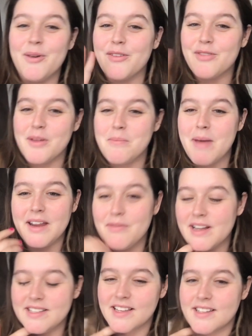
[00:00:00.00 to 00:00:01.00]
one of the many
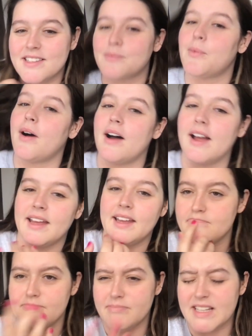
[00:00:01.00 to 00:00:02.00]
reasons
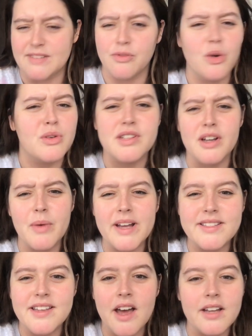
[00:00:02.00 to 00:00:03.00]
why this vlog took a
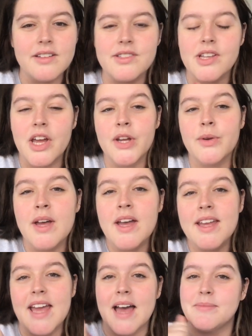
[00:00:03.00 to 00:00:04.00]
weird turn. So
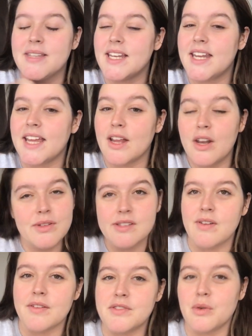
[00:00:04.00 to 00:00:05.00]
yeah, I'm sending lots
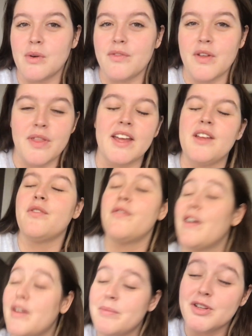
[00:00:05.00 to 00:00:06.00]
of love to all of you. Thank you for
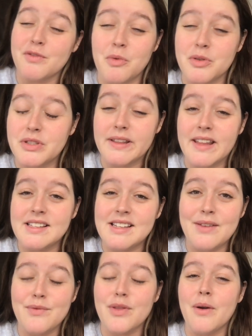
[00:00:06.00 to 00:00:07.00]
very much for watching this,
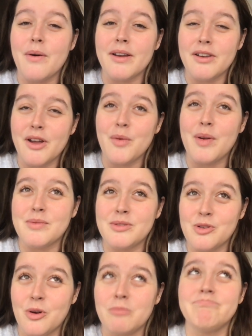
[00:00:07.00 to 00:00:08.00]
even though I know it
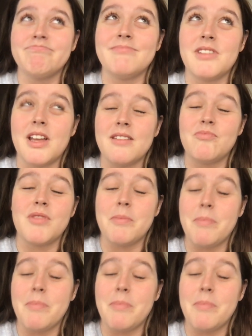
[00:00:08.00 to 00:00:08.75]
was not the